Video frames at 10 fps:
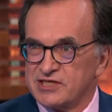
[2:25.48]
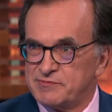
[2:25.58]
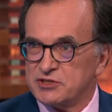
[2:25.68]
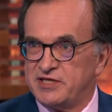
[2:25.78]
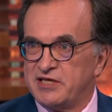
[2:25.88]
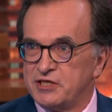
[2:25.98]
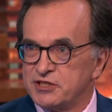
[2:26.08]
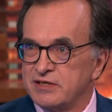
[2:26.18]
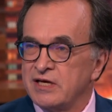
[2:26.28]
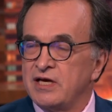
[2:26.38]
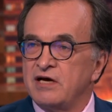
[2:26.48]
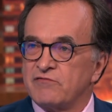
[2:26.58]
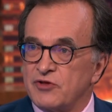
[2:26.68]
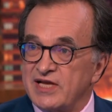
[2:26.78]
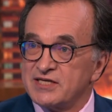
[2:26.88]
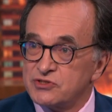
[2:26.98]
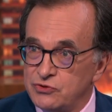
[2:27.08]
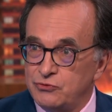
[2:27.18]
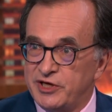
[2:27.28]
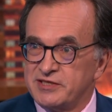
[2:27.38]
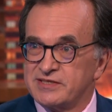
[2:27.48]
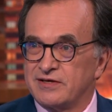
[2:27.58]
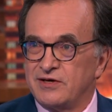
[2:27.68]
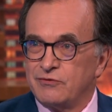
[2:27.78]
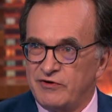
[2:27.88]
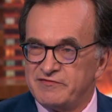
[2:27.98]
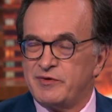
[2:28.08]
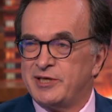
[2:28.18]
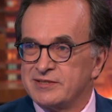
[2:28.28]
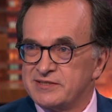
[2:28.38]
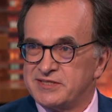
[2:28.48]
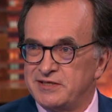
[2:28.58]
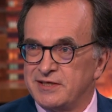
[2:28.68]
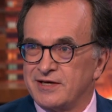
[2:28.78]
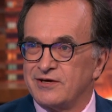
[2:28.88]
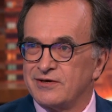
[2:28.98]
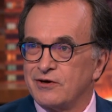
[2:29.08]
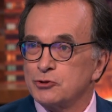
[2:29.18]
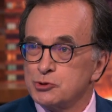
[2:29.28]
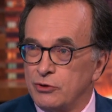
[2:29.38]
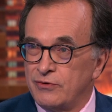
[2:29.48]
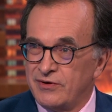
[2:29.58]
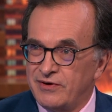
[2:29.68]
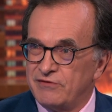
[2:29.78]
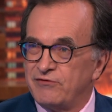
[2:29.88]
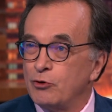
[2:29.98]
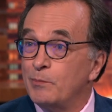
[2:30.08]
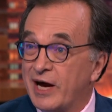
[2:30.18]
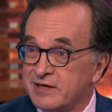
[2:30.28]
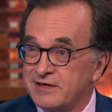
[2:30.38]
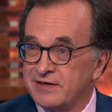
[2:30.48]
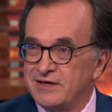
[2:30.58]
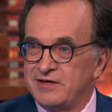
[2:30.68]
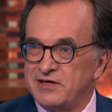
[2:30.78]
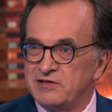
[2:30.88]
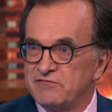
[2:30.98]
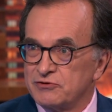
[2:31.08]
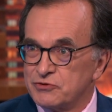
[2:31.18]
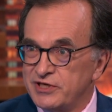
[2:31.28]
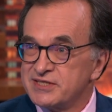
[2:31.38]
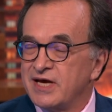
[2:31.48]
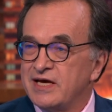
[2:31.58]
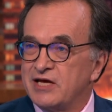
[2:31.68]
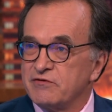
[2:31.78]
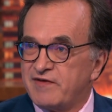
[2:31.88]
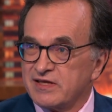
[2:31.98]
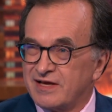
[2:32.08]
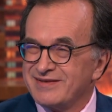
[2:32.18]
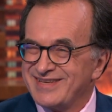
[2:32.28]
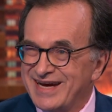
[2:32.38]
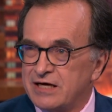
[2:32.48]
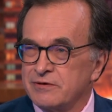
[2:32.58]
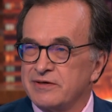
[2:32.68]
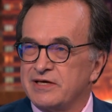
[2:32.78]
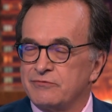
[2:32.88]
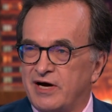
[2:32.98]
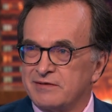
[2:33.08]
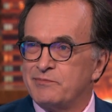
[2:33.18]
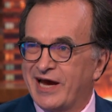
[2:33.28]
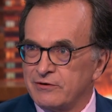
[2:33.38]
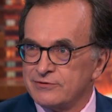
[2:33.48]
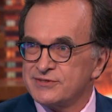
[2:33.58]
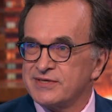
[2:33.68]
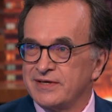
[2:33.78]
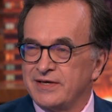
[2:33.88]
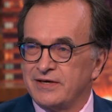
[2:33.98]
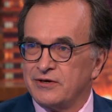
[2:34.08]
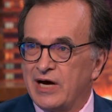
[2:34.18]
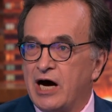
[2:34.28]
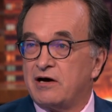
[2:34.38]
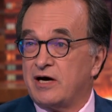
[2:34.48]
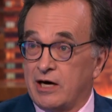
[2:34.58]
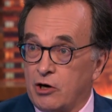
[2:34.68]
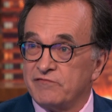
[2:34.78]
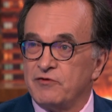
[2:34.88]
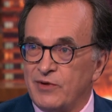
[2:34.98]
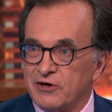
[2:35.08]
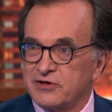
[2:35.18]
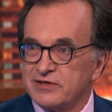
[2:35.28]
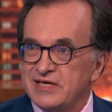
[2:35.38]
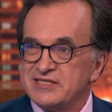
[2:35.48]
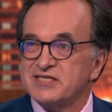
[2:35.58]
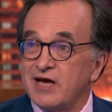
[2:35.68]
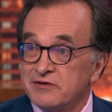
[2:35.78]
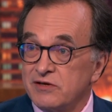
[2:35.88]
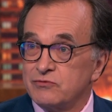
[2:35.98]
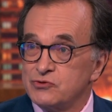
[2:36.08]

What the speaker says: especially in Asia. For the last 2 weeks, we've been seeing a fallback in inventories. And the fact that now Iran barrels are off the market is starting